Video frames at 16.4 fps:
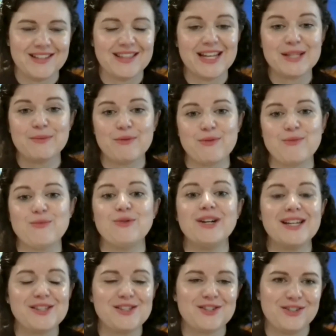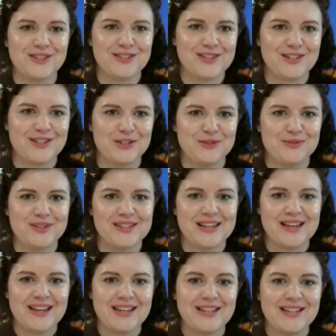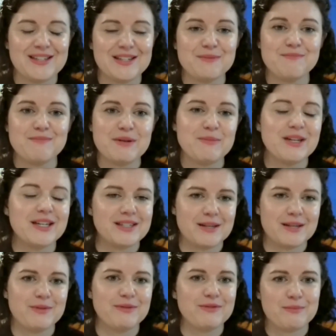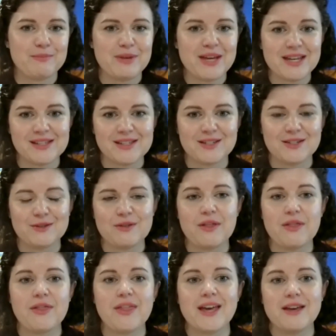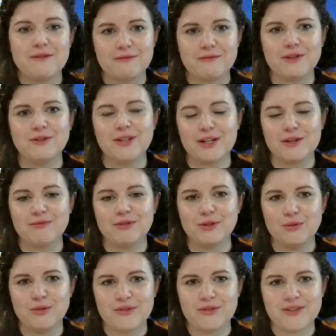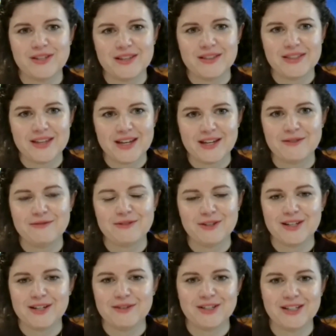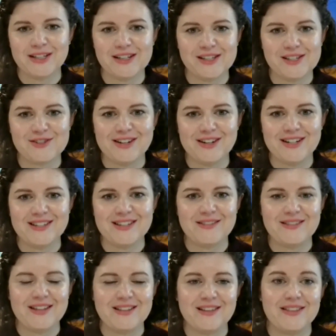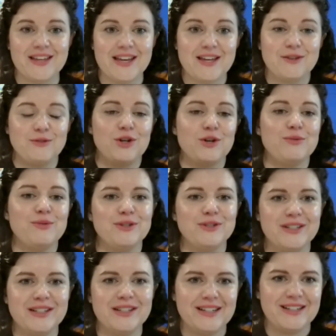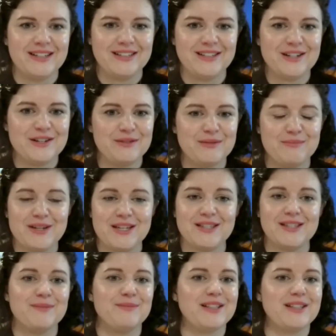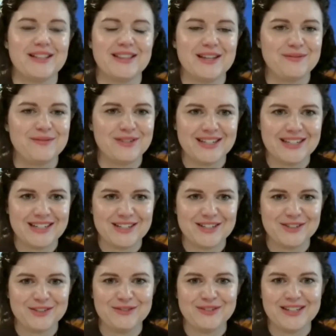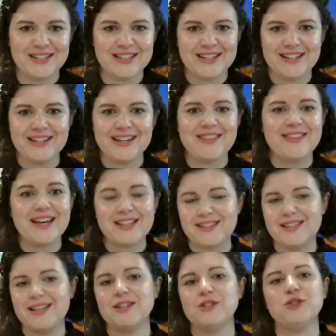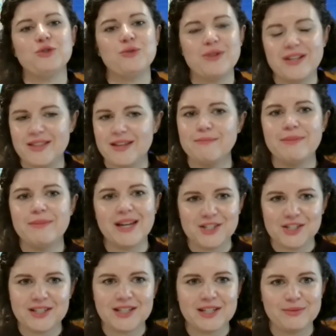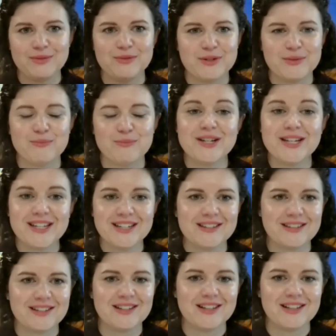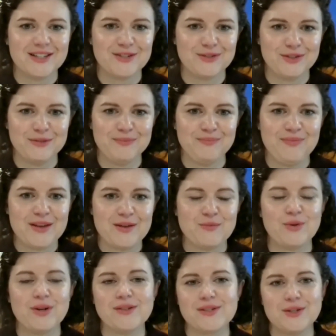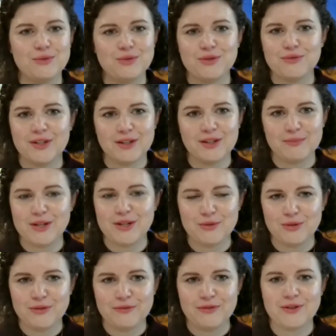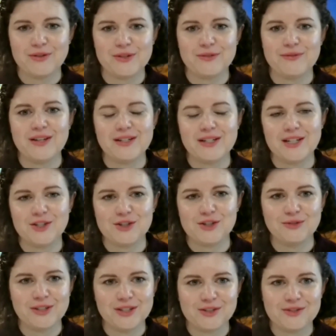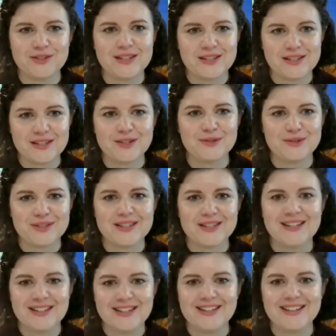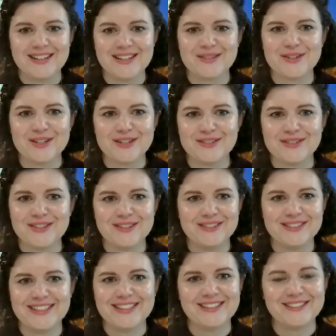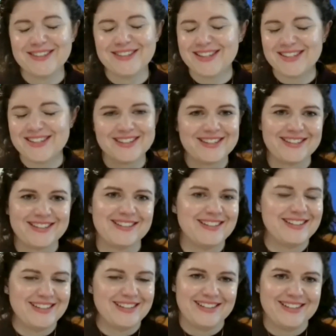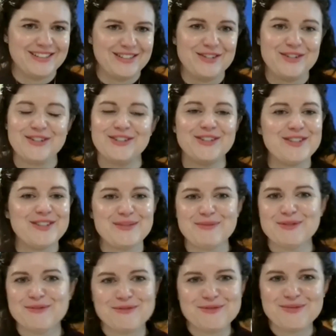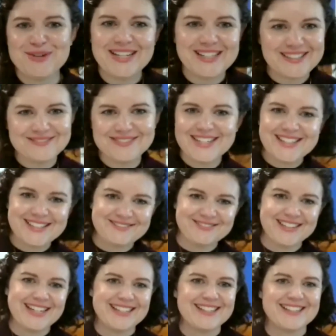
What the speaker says: And that's what we want our students to do, is to mimic some of the best, so that they feel like real authors and they feel like real illustrators and think that they could go on, you know, and be something like that one day too. And that's that joy and that magic that we want to bring into the classroom, while still developing all of those foundational literacy skills as well. So, you know, look, there's just, you could do this book for weeks and weeks and weeks.